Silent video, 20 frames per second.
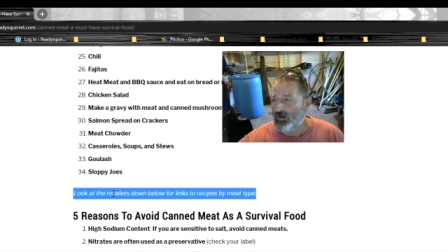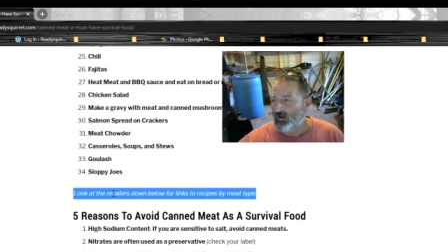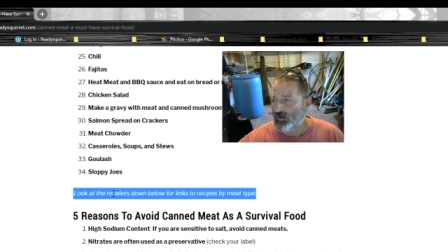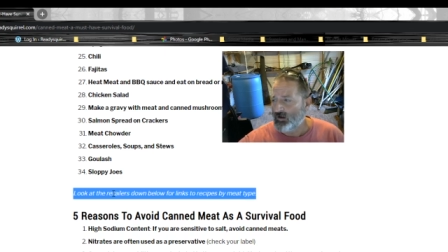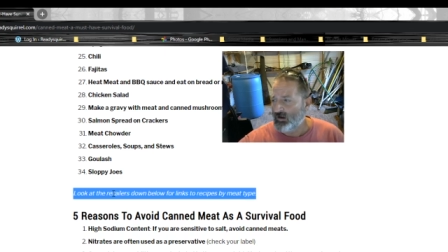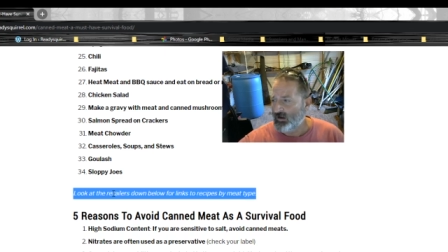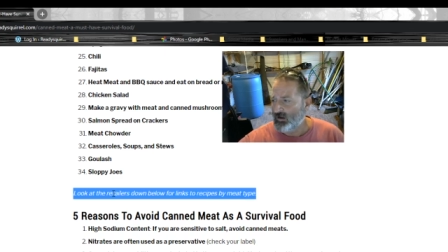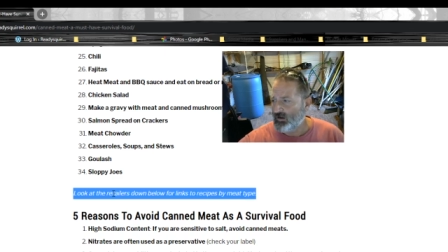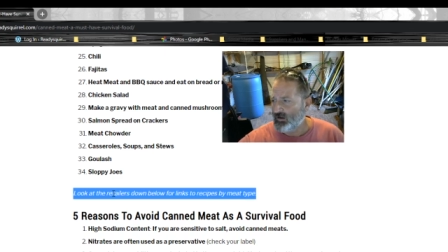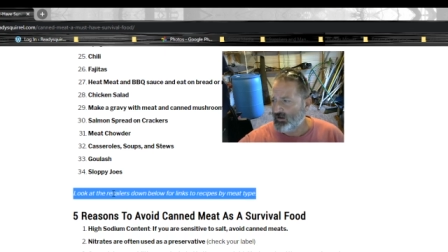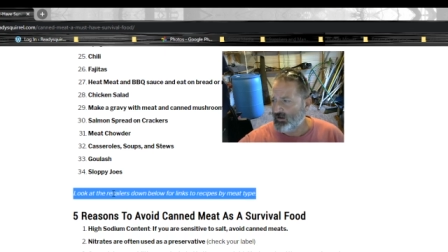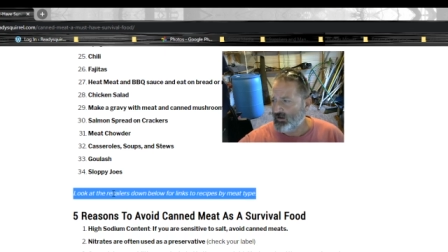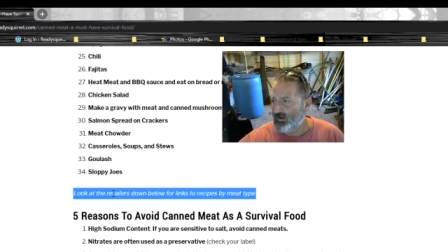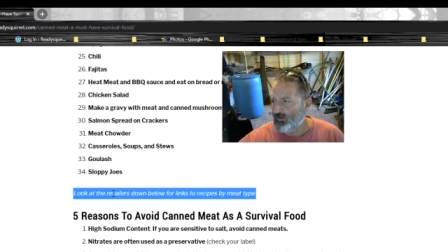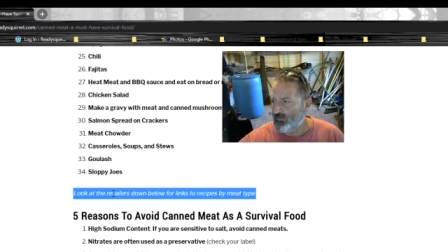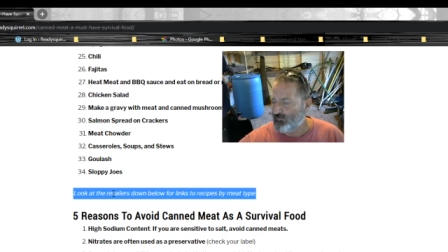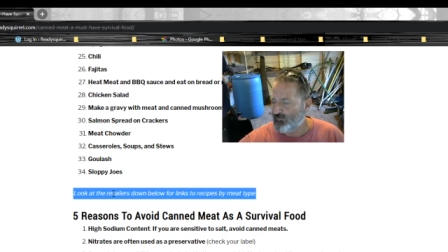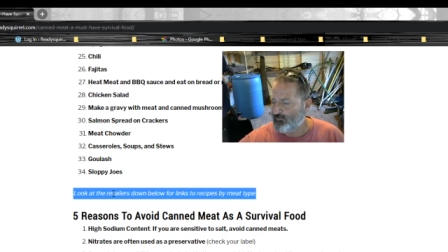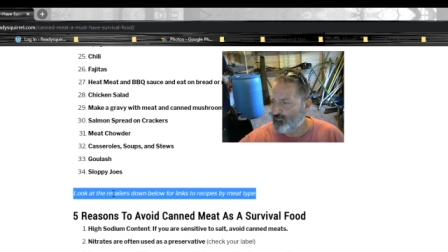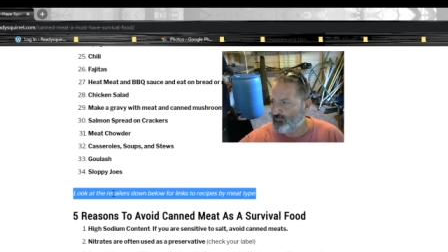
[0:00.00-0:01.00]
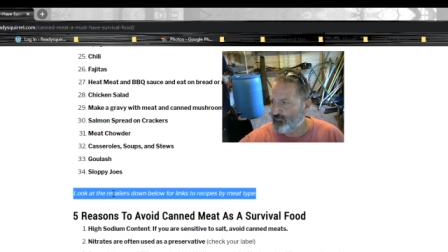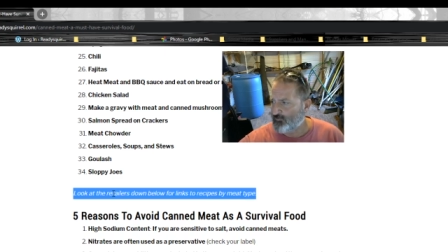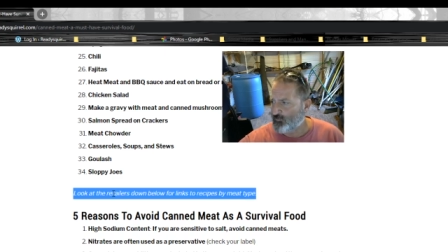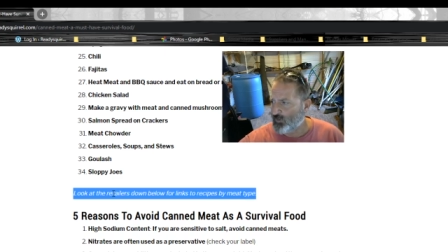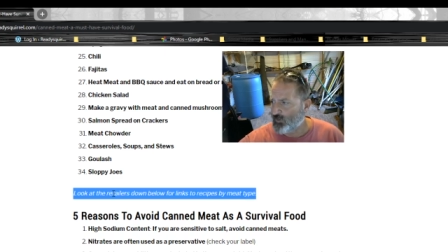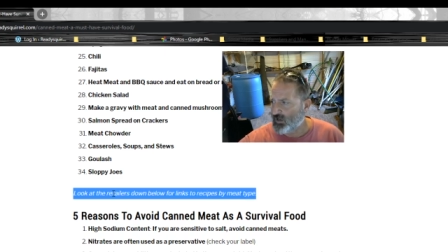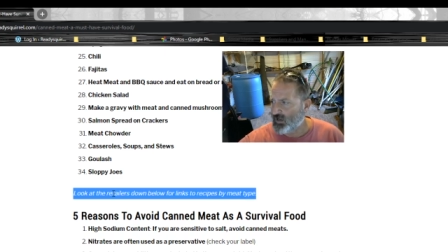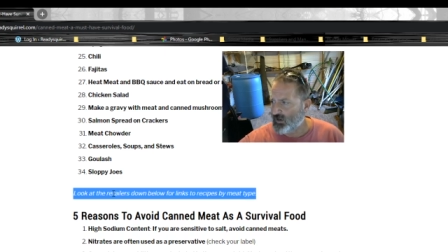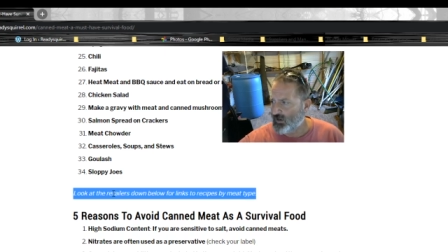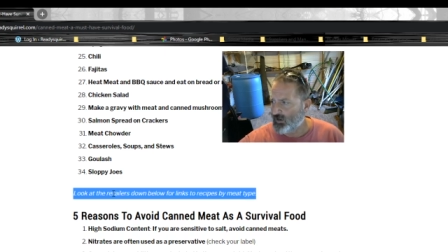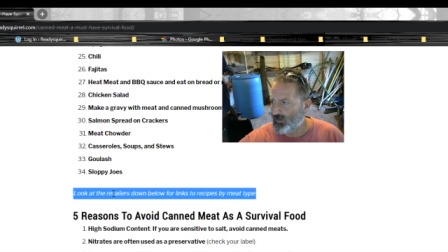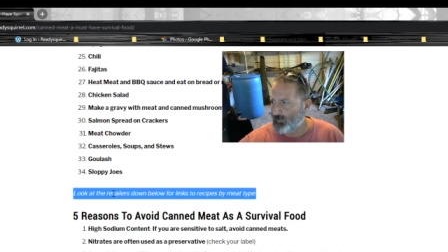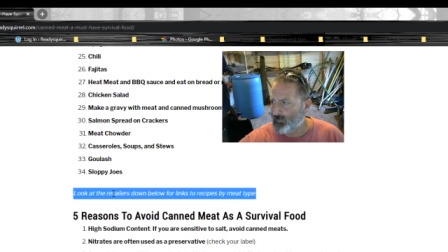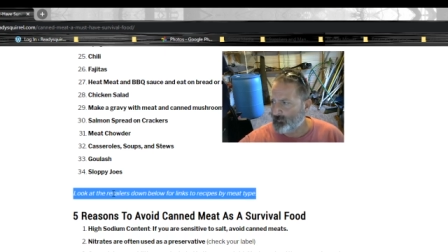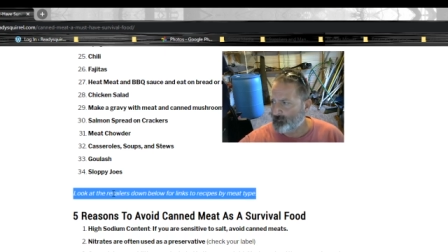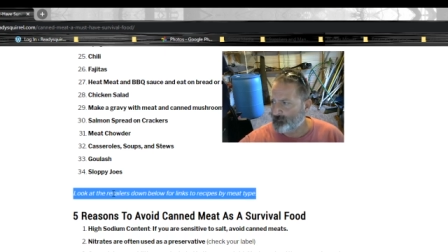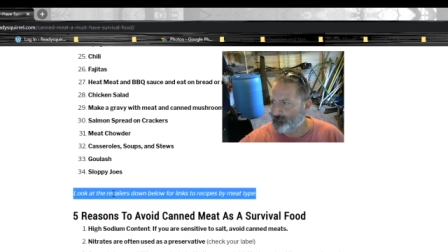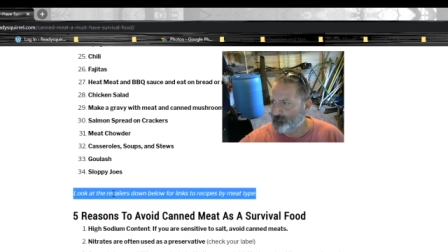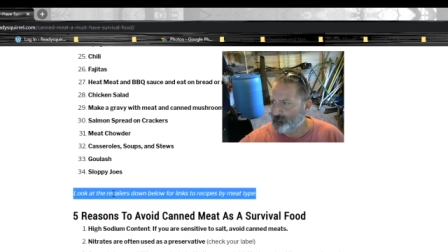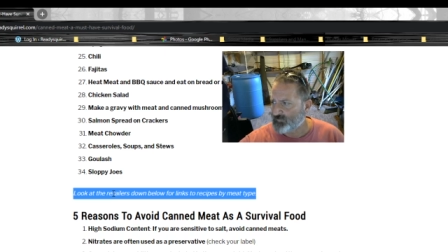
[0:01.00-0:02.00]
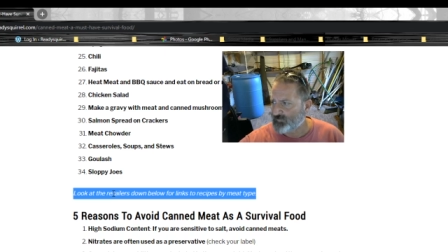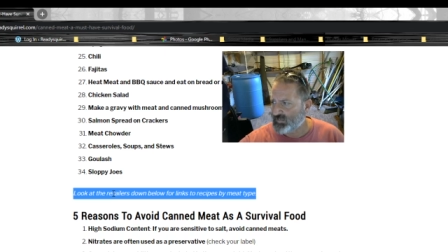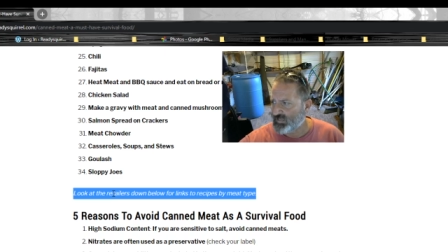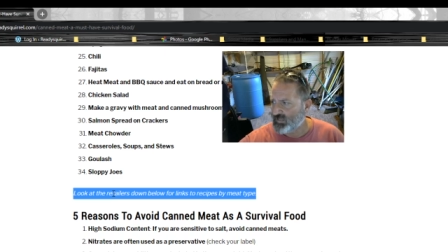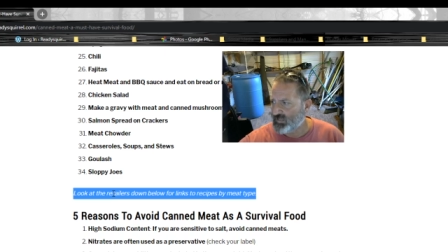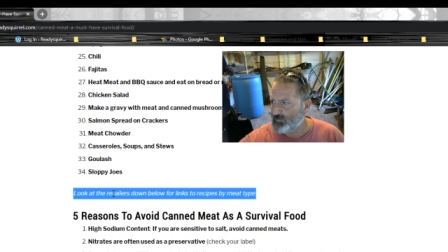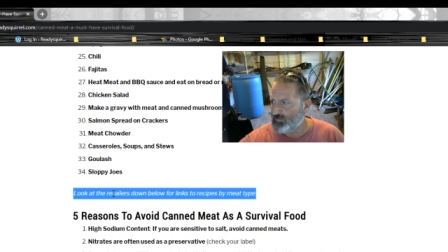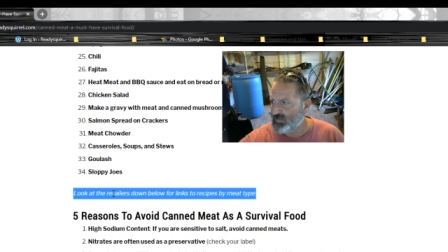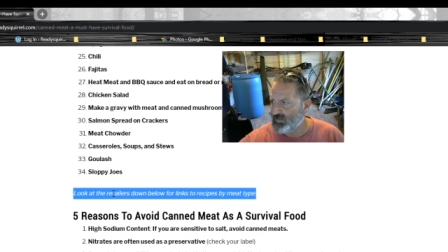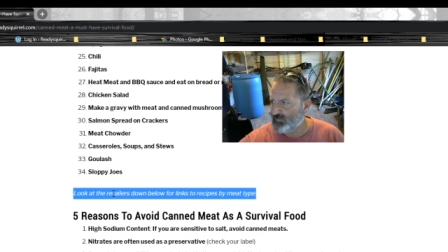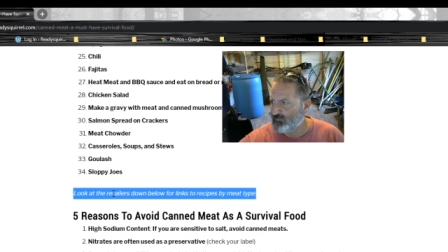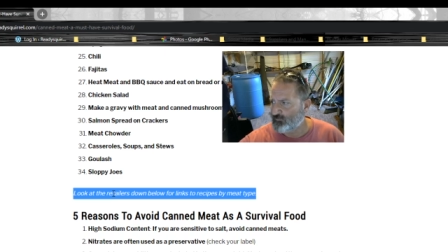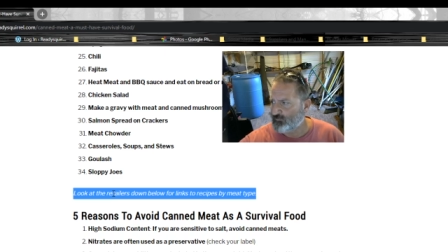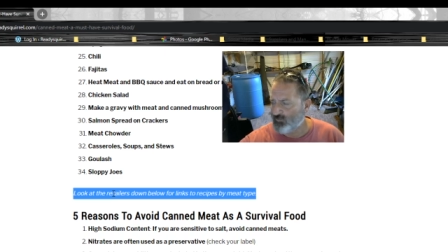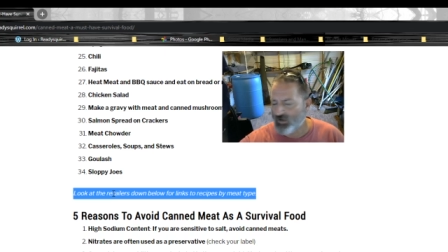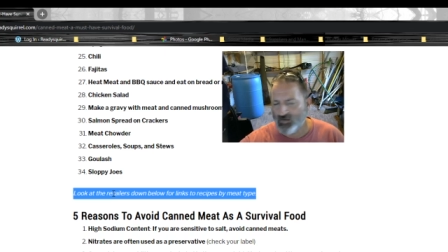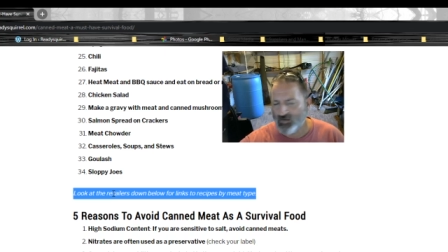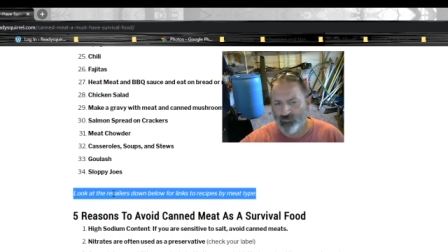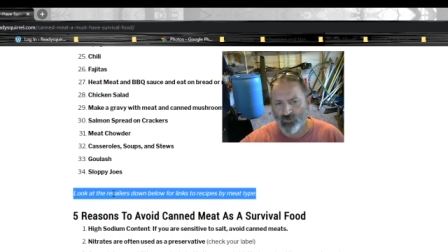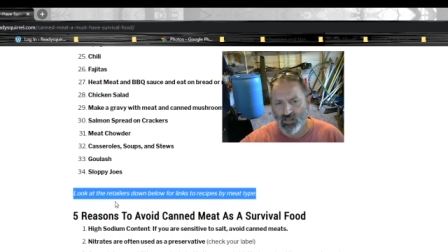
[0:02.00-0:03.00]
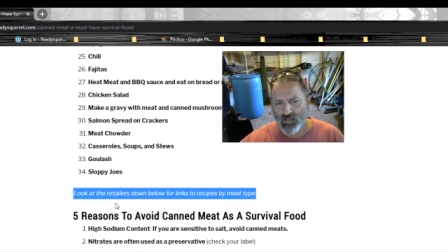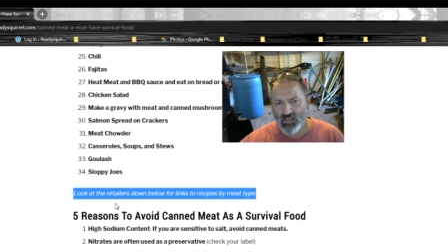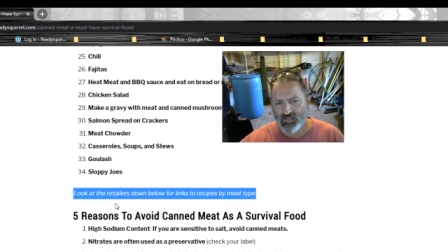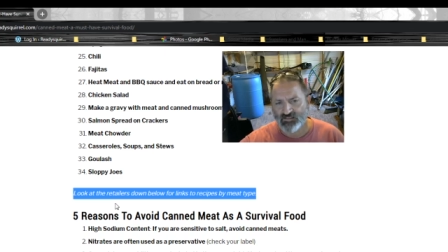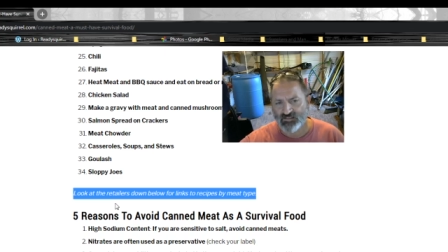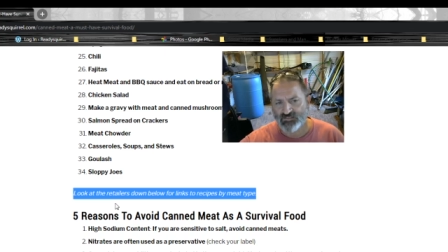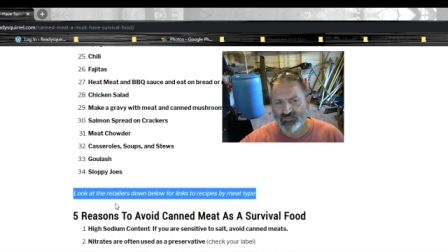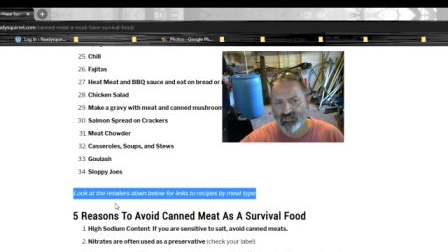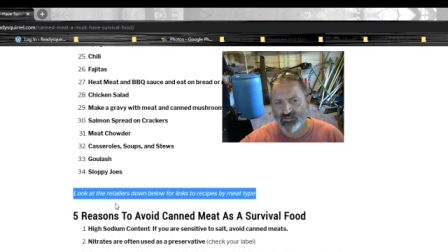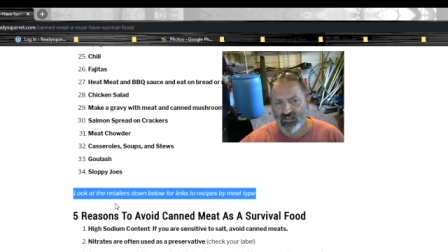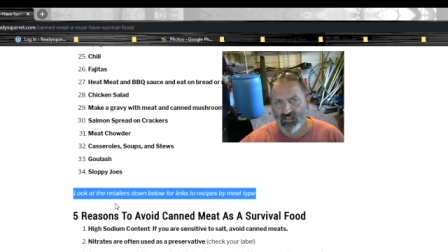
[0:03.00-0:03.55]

uh, uh, canned meat and fried rice,